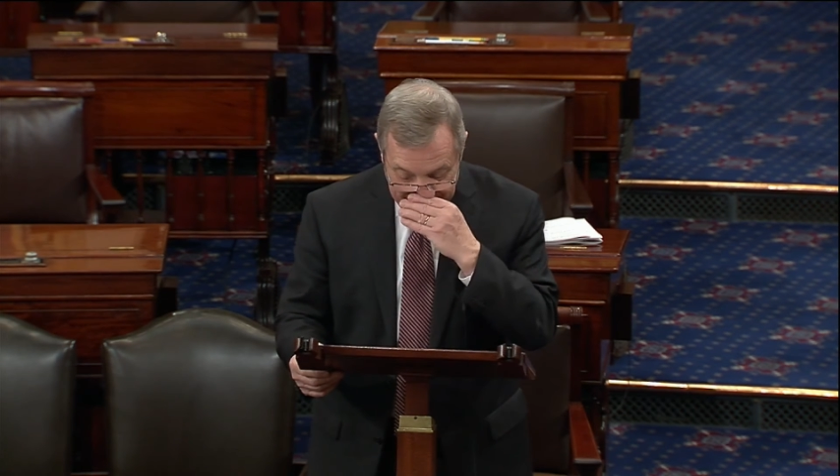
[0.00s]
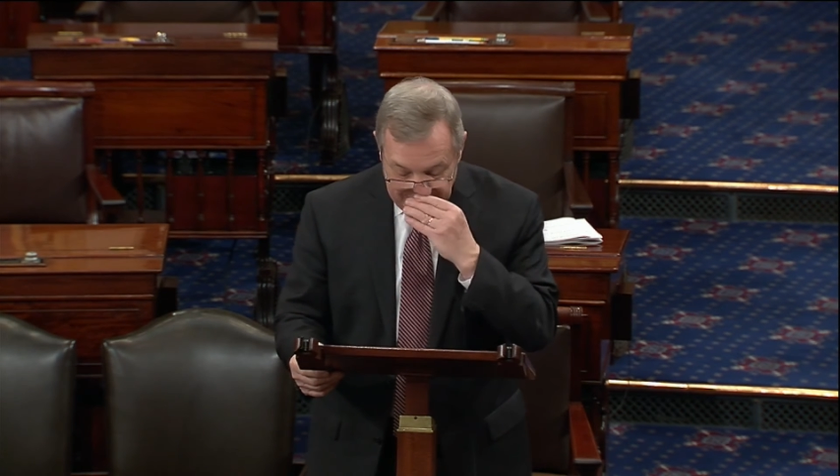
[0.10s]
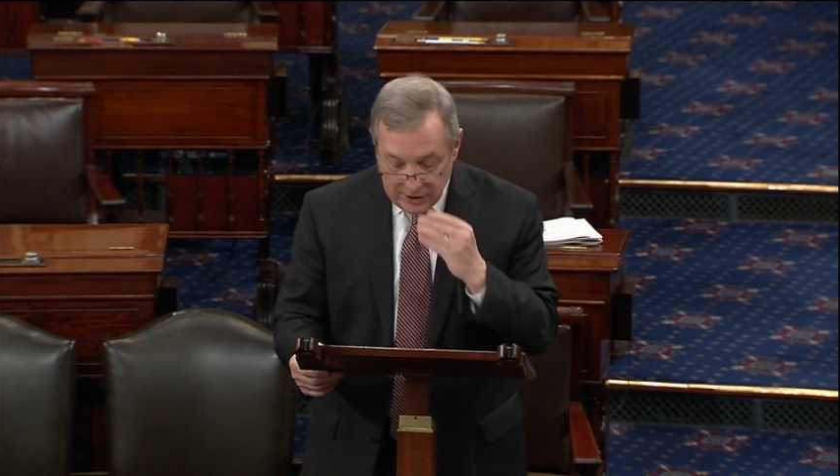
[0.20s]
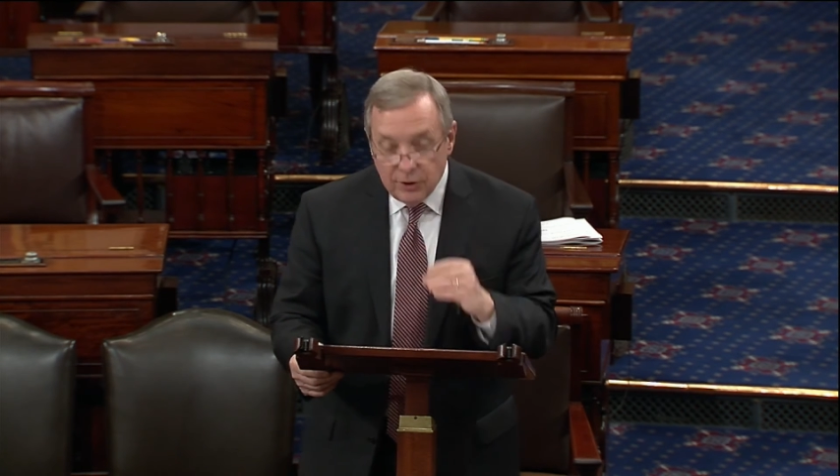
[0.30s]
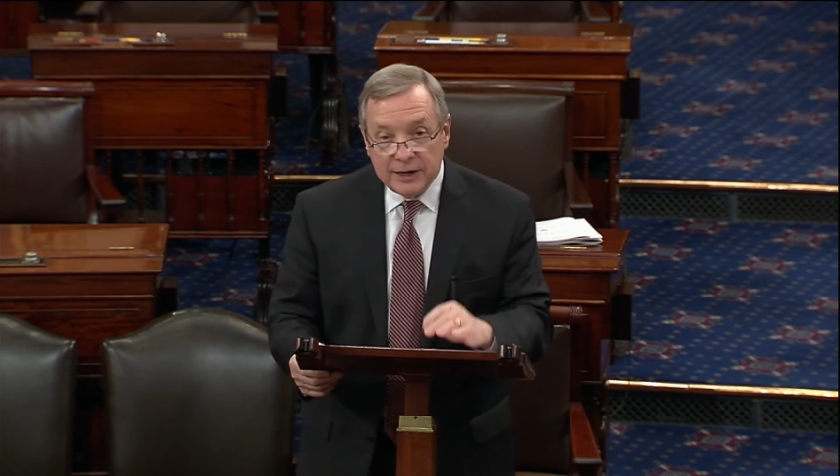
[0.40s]
In
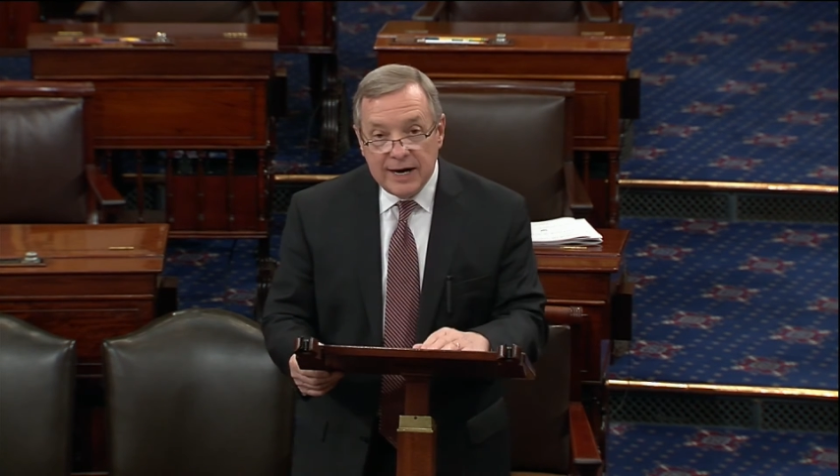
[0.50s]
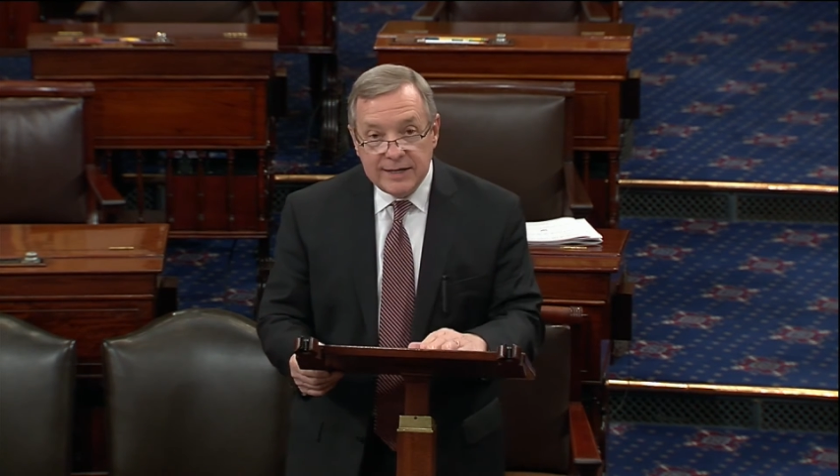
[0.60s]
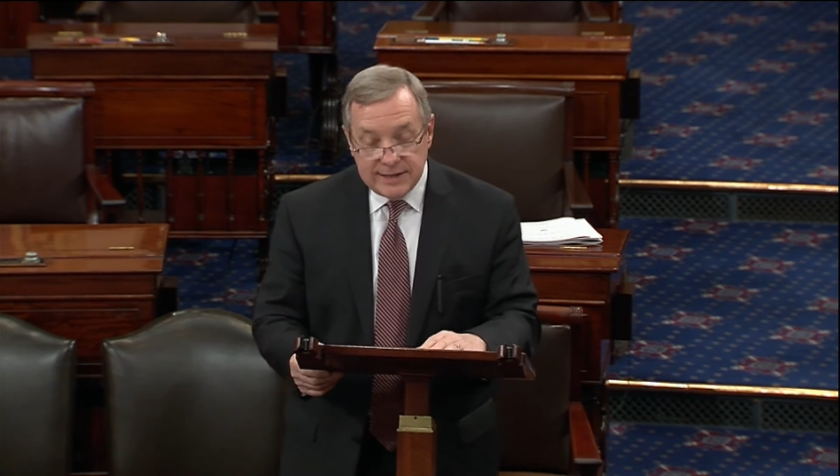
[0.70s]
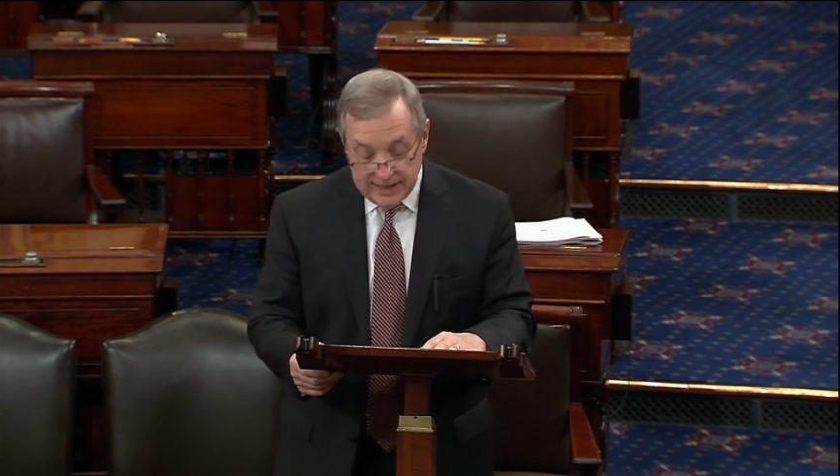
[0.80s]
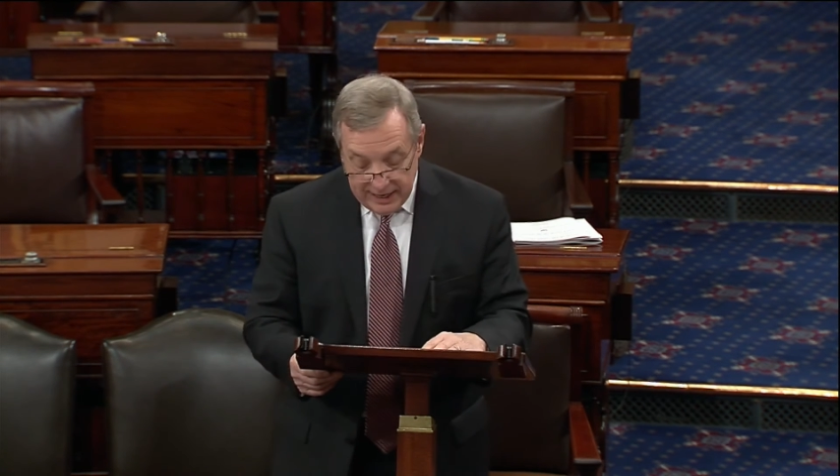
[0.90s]
the early
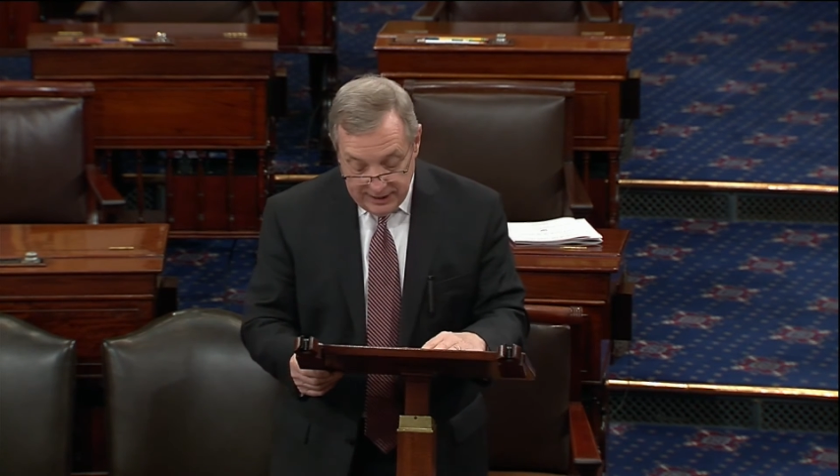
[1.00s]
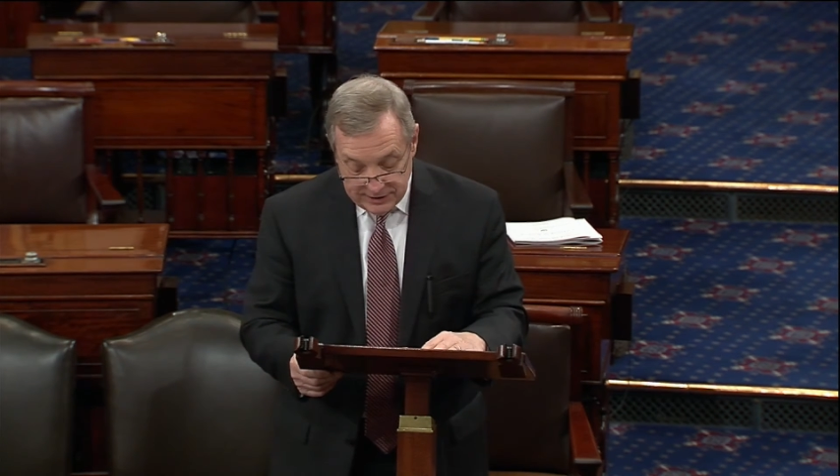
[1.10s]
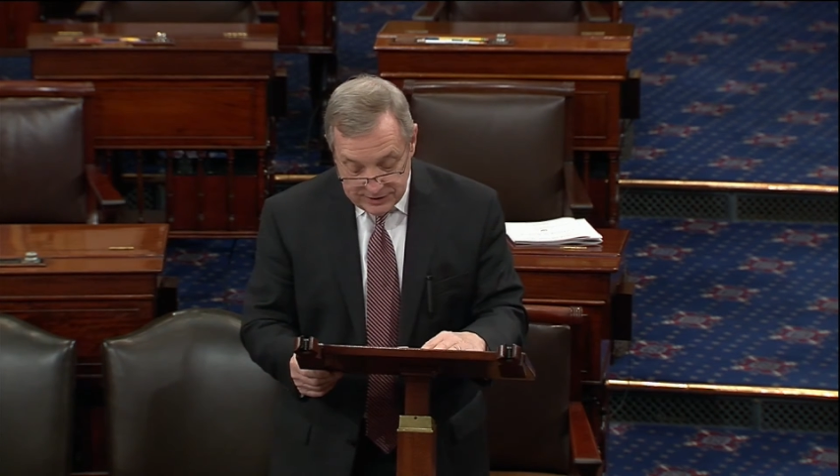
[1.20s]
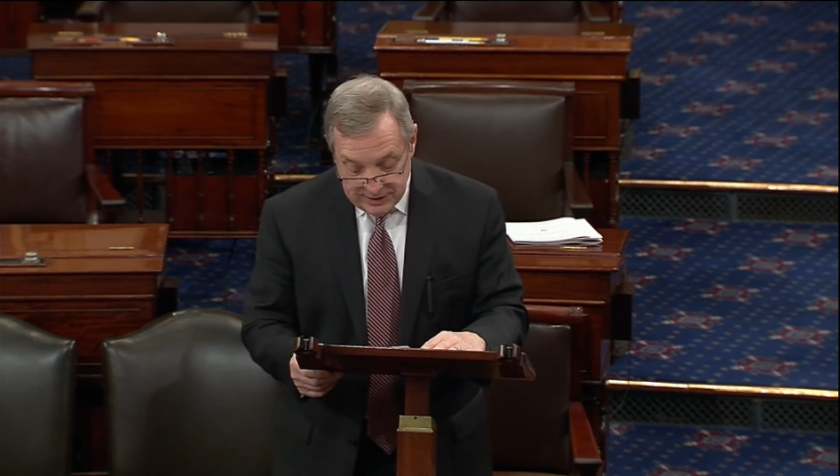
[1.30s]
1980s,